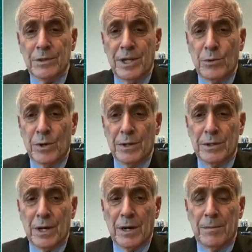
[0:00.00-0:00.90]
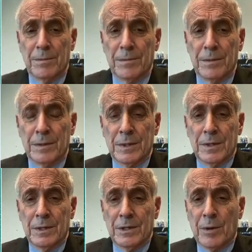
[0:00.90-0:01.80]
secret
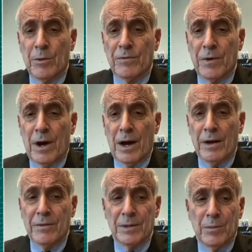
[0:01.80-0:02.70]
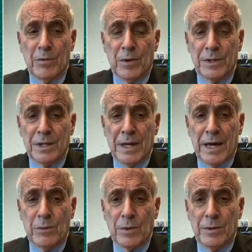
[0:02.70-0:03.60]
number 5, let's move on to
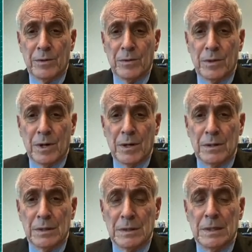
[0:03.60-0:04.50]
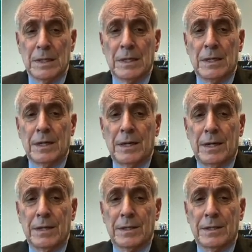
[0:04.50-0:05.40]
that one,
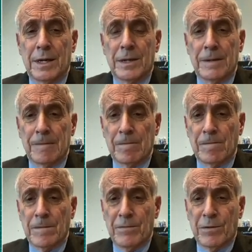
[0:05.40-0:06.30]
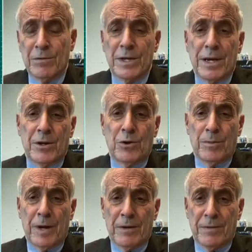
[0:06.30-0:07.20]
is that if you've taken
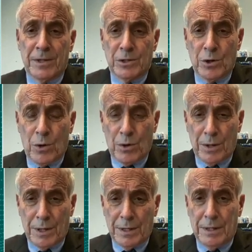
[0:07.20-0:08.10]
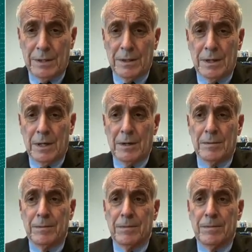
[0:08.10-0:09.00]
your benefits early,
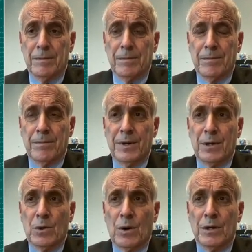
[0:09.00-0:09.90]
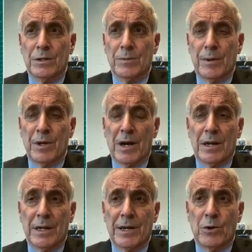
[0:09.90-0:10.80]
because maybe you
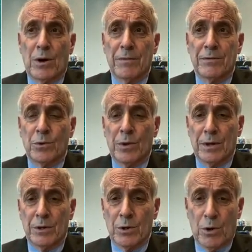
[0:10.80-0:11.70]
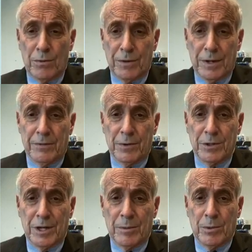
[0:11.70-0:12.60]
got laid off during COVID, for
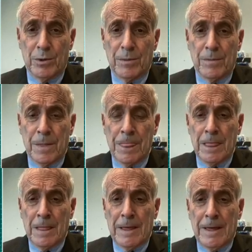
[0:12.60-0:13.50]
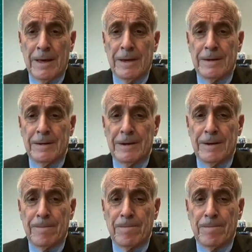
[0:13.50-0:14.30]
example, and